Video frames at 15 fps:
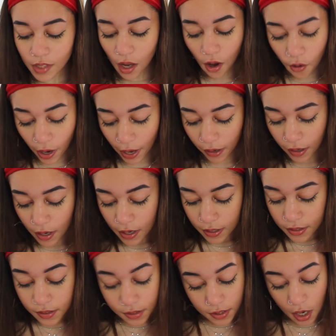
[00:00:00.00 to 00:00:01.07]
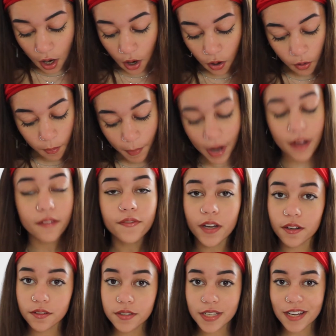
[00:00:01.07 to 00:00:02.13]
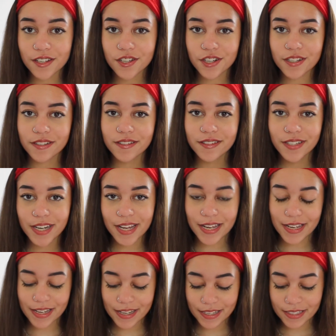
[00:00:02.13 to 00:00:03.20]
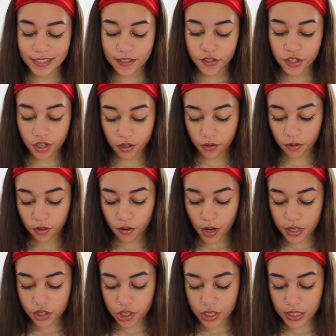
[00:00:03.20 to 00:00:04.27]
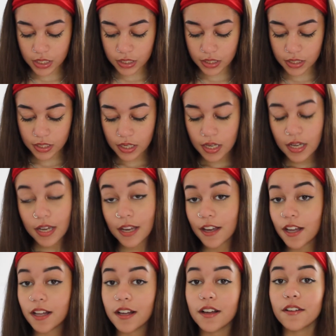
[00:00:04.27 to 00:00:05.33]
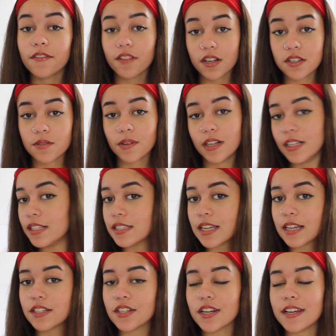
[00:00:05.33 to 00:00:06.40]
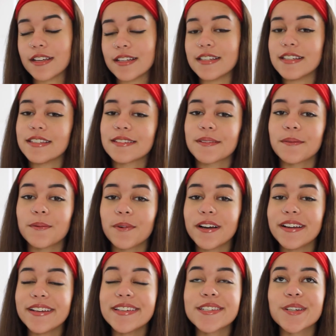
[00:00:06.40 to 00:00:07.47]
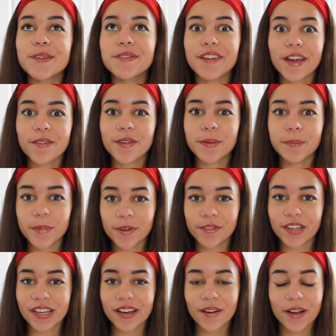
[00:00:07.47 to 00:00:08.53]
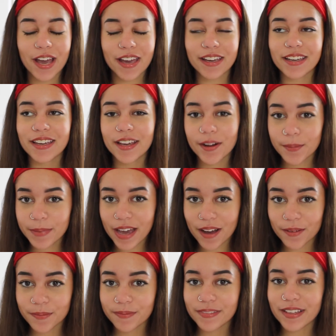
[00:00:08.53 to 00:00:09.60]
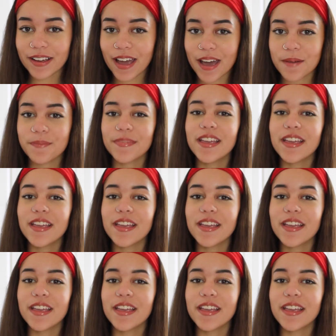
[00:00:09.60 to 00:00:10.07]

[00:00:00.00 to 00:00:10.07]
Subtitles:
Okay, so my final section is general questions. First one in this section is, what is your favorite movie? Okay, hear me out, okay?